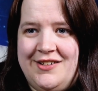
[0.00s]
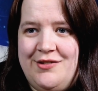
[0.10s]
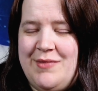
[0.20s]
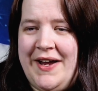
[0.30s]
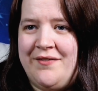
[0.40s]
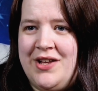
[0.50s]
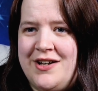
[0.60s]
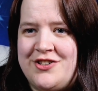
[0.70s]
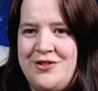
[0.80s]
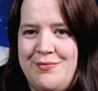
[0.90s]
You may have
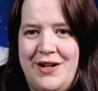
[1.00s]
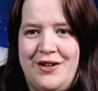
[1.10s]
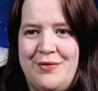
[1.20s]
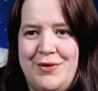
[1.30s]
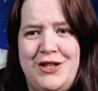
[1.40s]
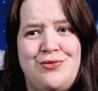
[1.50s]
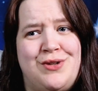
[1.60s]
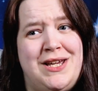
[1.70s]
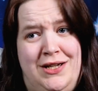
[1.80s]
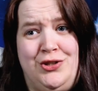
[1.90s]
lost your mother, but you
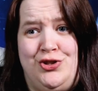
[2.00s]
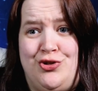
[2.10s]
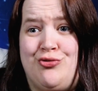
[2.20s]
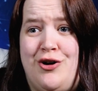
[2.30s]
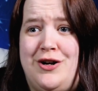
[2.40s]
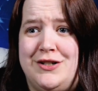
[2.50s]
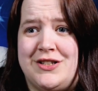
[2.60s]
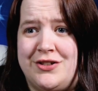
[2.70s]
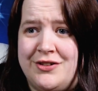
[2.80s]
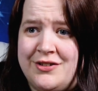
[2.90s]
killed your aunt.